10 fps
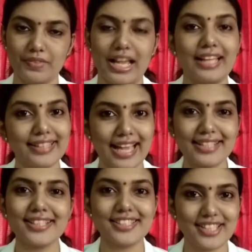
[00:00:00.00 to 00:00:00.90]
And that
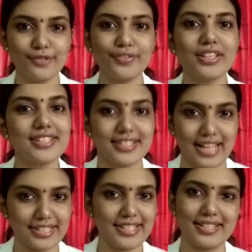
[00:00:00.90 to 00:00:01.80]
itself is the
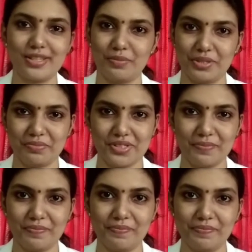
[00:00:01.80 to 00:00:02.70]
signs and symptoms.
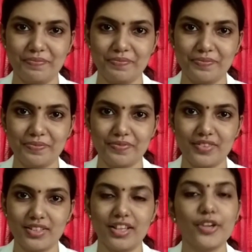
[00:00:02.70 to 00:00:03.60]

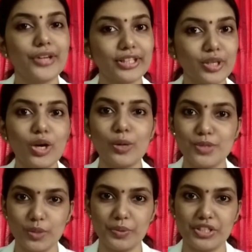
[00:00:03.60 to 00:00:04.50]
Regular
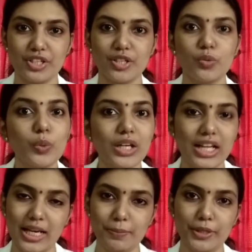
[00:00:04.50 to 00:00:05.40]
observation will
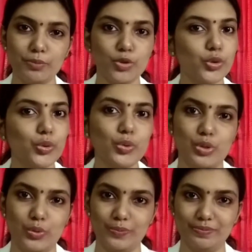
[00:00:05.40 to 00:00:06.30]
help him to do so.
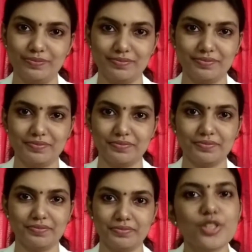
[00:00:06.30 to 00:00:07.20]

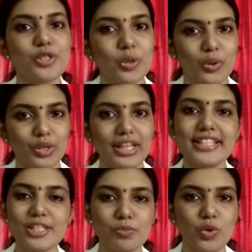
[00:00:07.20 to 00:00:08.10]
So, let
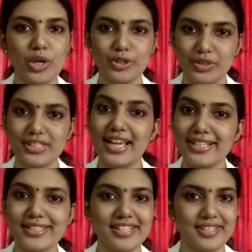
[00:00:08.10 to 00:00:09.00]
us move on to the
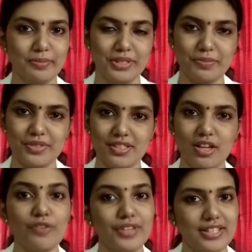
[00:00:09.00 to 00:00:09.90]
signs and symptoms
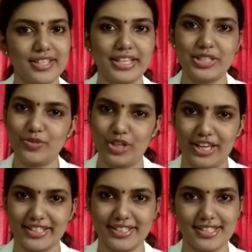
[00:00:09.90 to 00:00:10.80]
of ulcerative
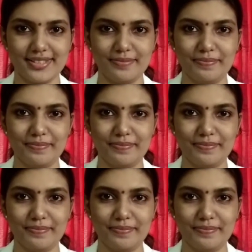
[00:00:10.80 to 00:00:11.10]
colitis.